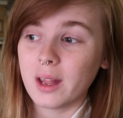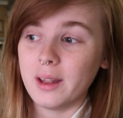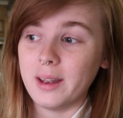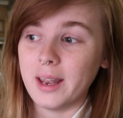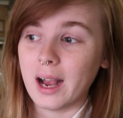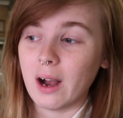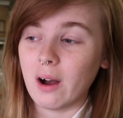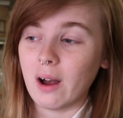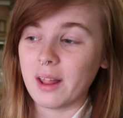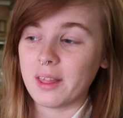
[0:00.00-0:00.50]

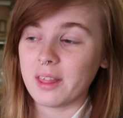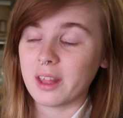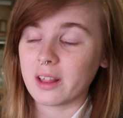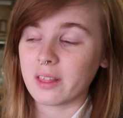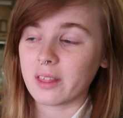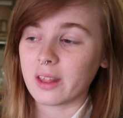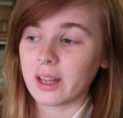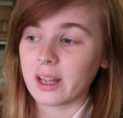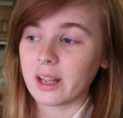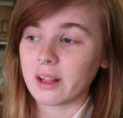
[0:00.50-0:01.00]
Now I
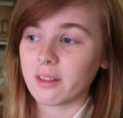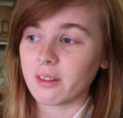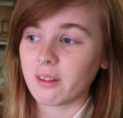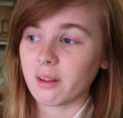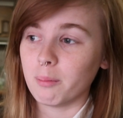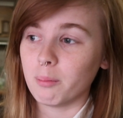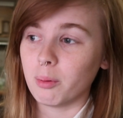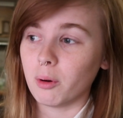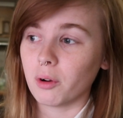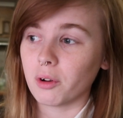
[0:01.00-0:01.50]
think that it's
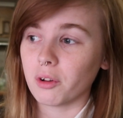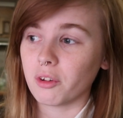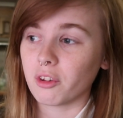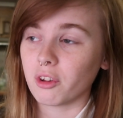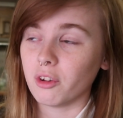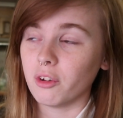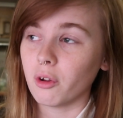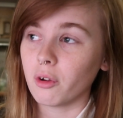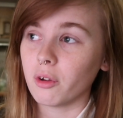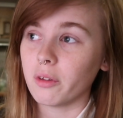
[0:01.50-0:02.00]
important
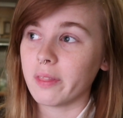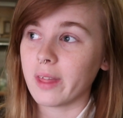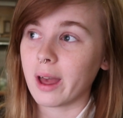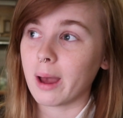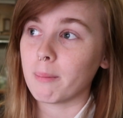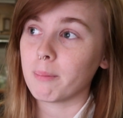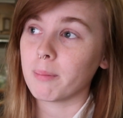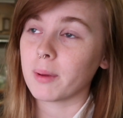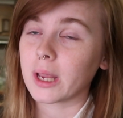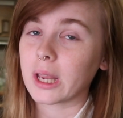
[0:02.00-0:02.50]
to note
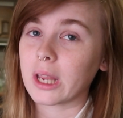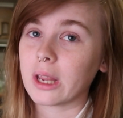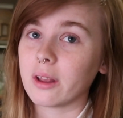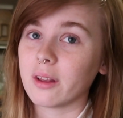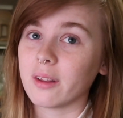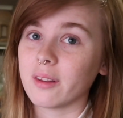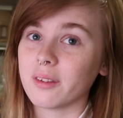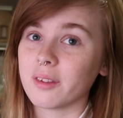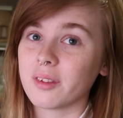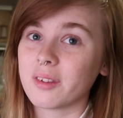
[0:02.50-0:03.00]
that,
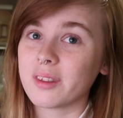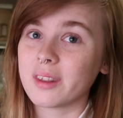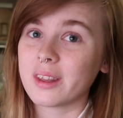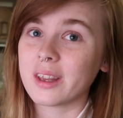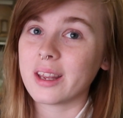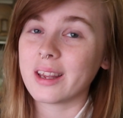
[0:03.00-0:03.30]
because